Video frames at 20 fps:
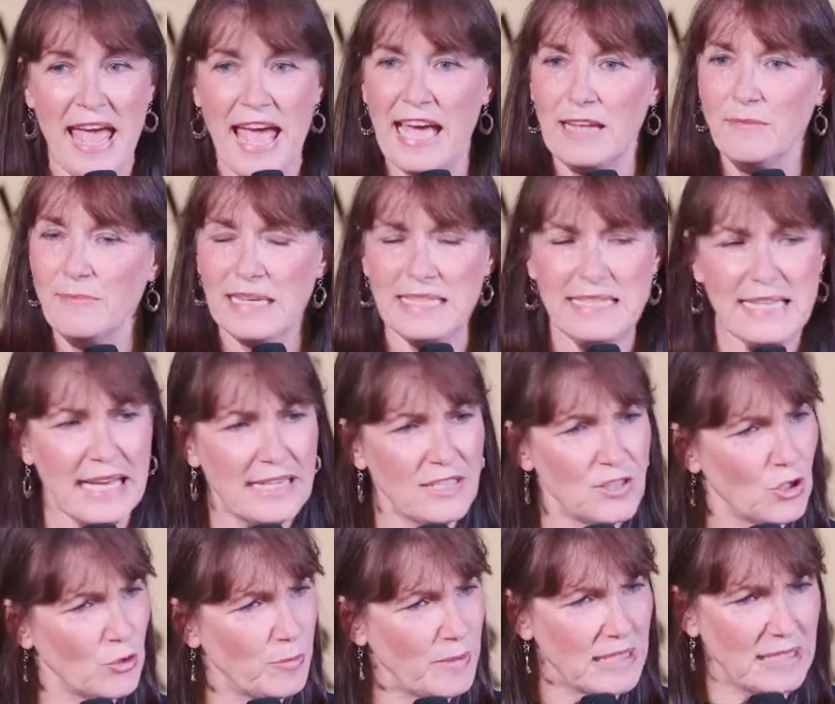And my dad
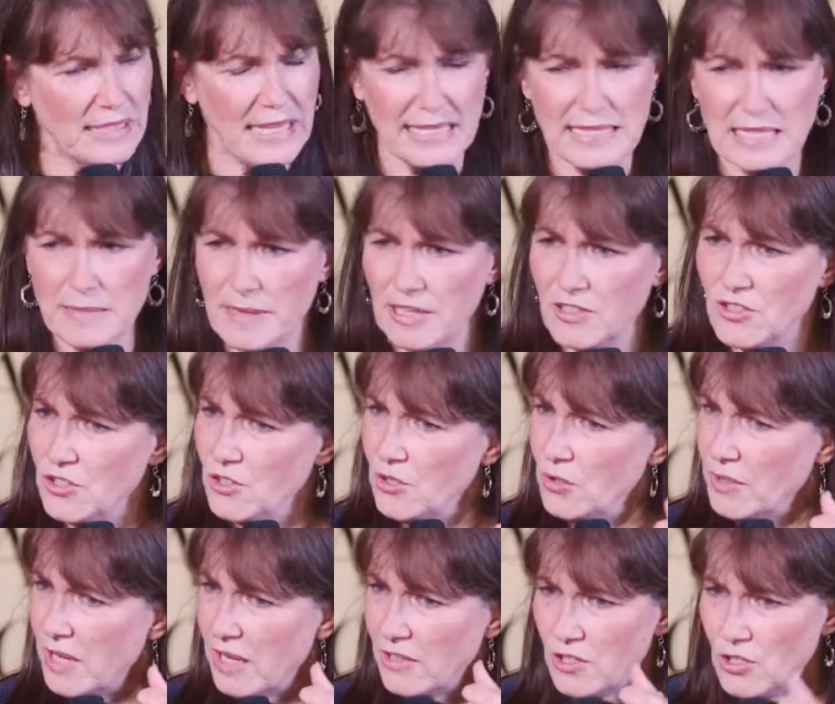told me the lesson about, you
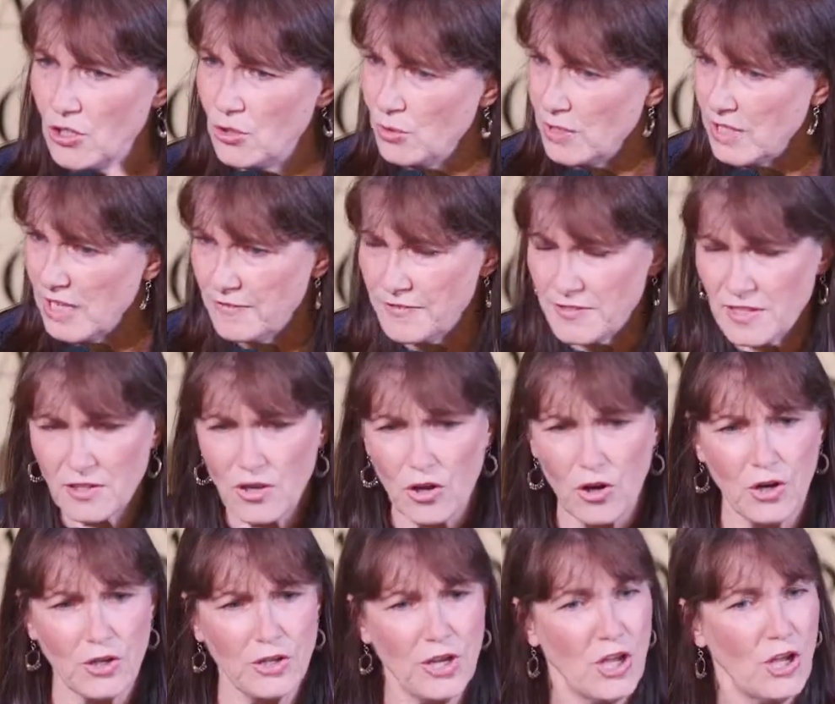know, now you give to
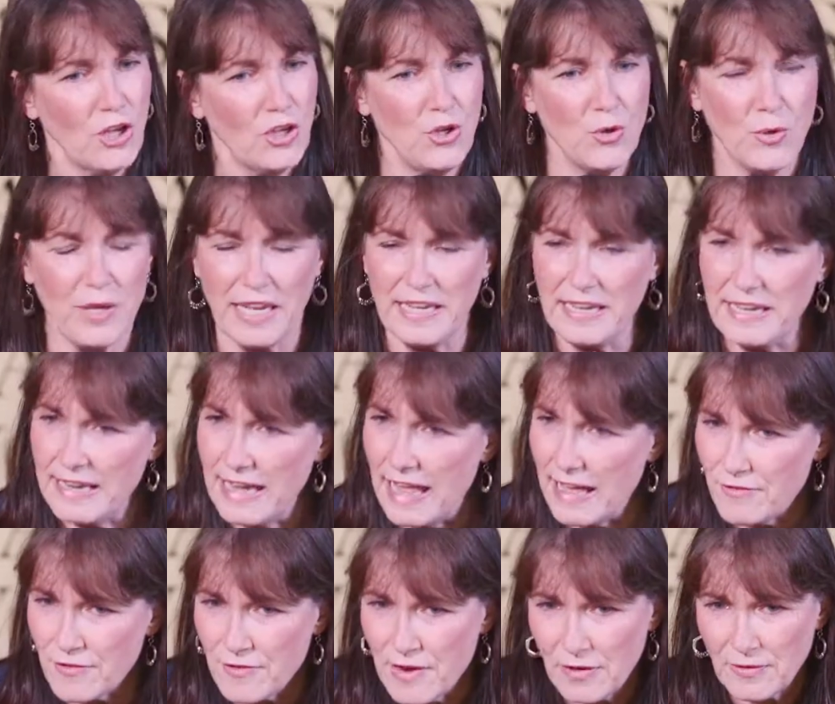God, you can
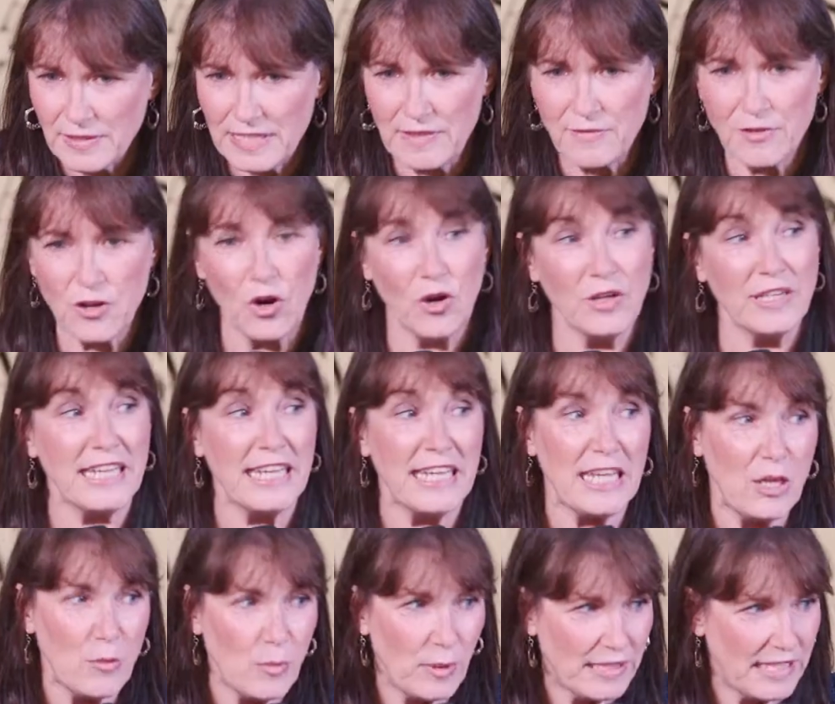never outgive God,
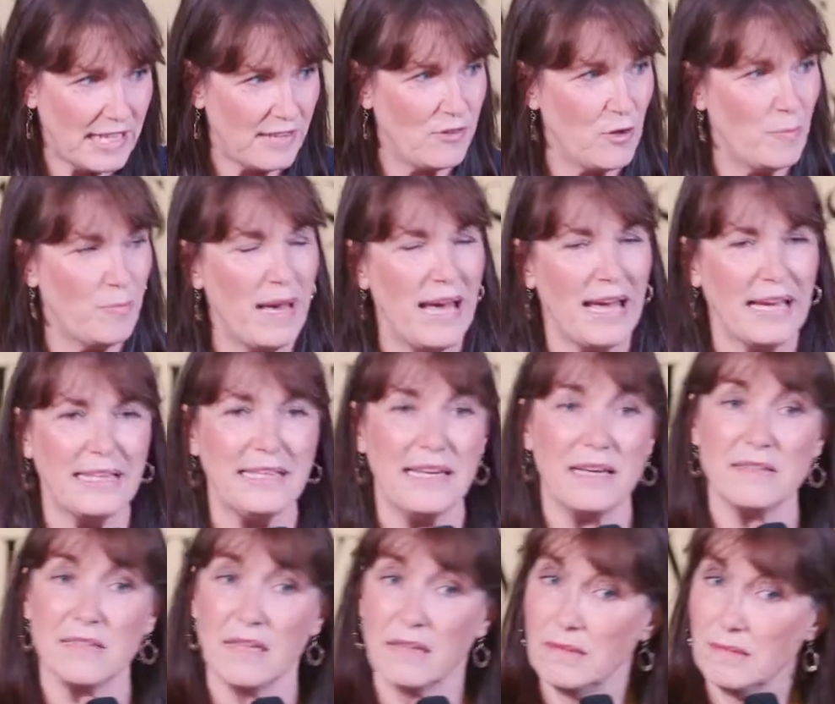He will give you back. And I
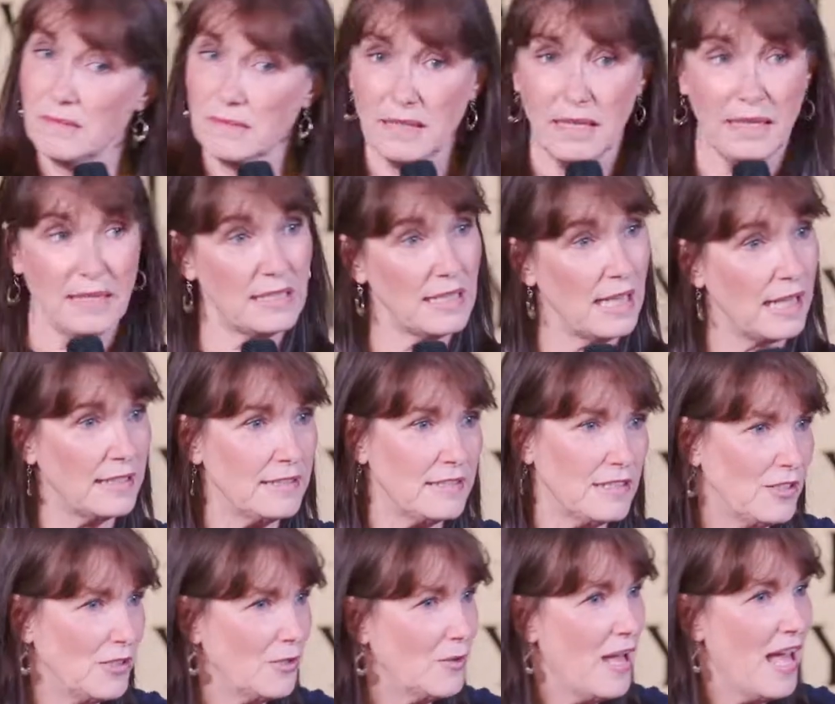was like, okay, Dad,
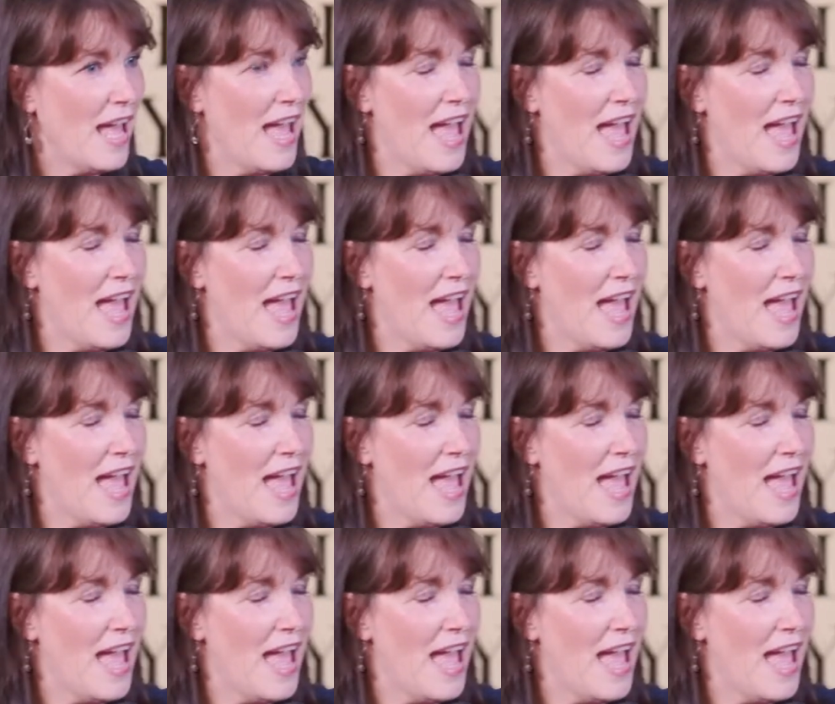you know.